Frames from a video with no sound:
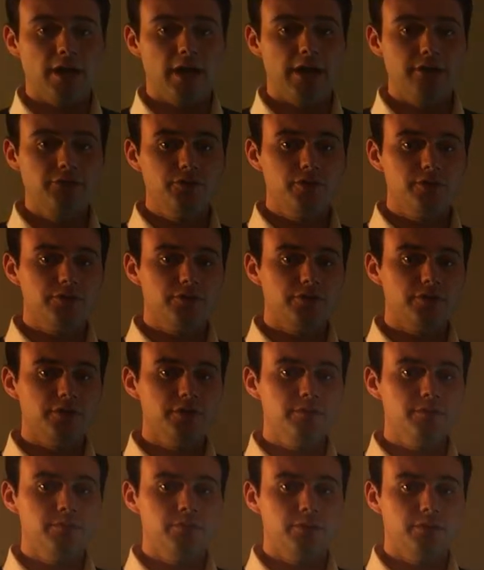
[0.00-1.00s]
As you can
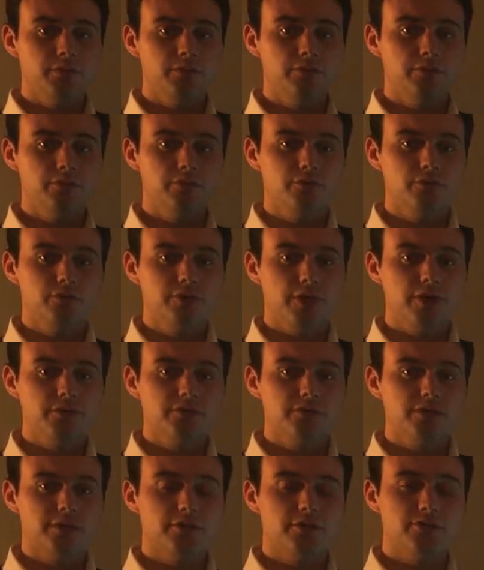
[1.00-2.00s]
see,
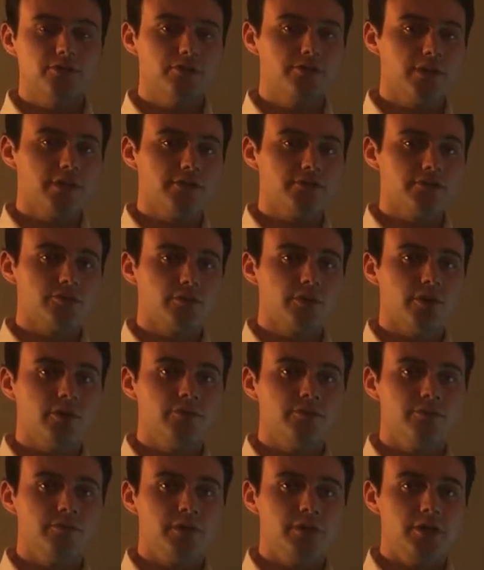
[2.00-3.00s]
2010 to
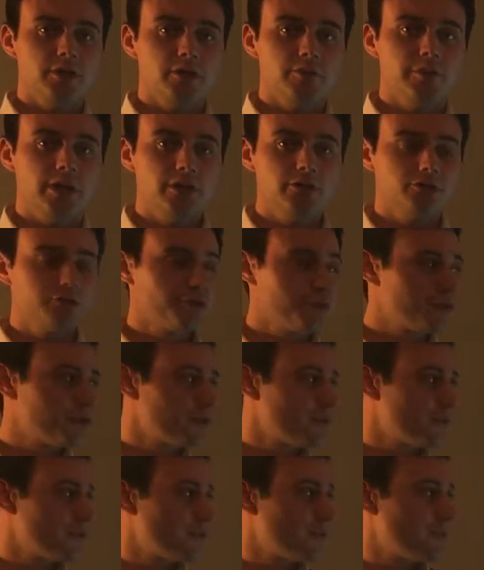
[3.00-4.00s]
2012,
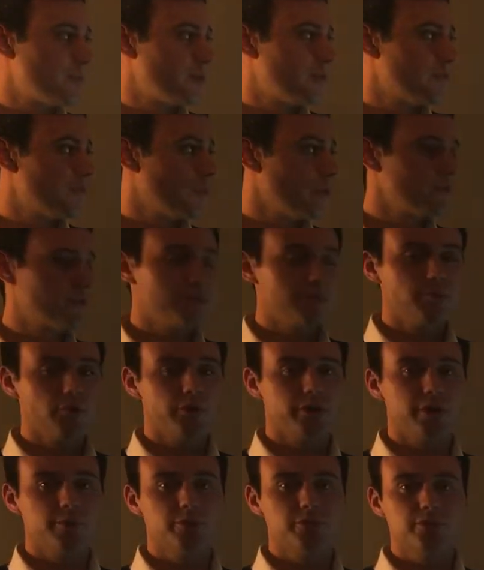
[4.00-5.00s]
malnutrition was at about
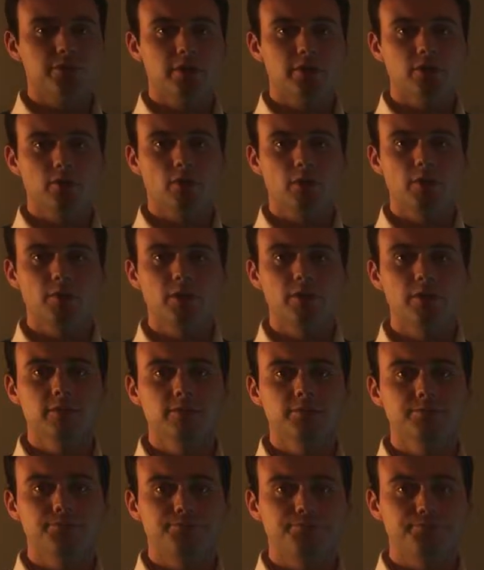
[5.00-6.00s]
14.8% in Guatemala.
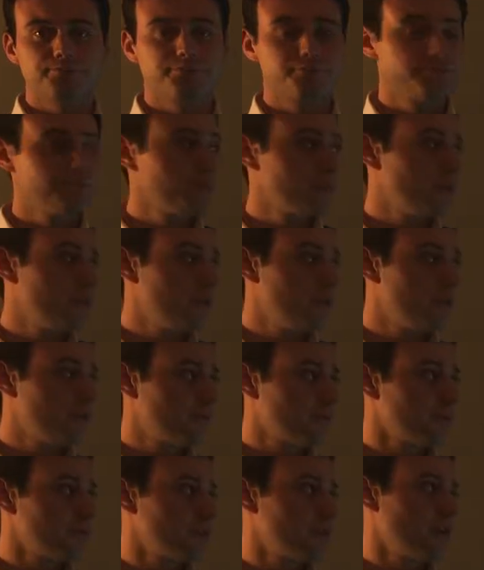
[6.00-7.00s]
But
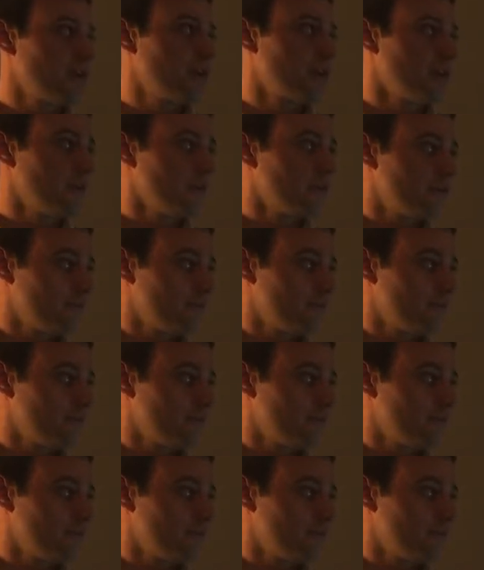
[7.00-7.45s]
here's what's shocking.